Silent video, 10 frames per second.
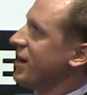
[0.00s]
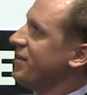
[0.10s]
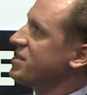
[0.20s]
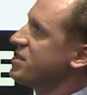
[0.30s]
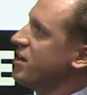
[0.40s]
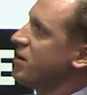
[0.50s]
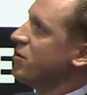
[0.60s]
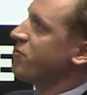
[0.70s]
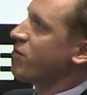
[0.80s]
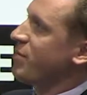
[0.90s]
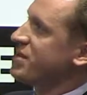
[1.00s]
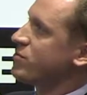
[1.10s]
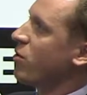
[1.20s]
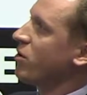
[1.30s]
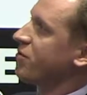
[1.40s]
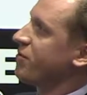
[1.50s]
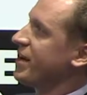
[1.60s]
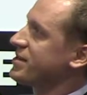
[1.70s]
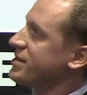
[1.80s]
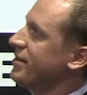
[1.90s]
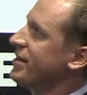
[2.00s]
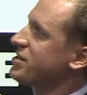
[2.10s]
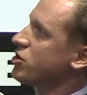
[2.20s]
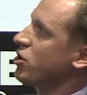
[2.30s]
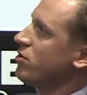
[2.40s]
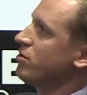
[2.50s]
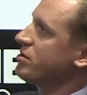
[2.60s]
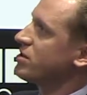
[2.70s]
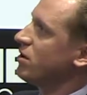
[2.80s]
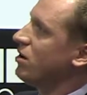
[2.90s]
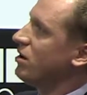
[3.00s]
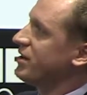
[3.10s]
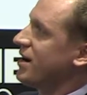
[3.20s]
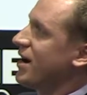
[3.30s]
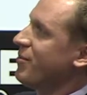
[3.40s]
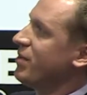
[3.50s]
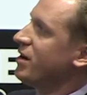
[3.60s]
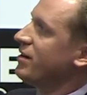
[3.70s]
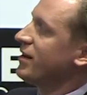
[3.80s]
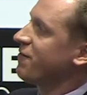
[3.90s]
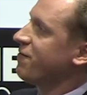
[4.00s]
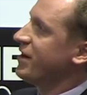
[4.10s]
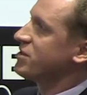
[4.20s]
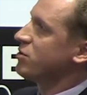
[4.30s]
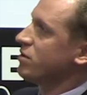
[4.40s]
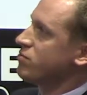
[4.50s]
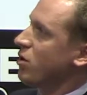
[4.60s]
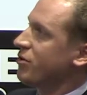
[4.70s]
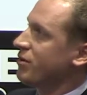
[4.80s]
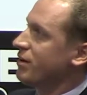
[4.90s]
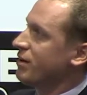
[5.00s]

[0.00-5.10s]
and this DQ frame is rotor fixed, and this turns all the time like fixed to the rotor.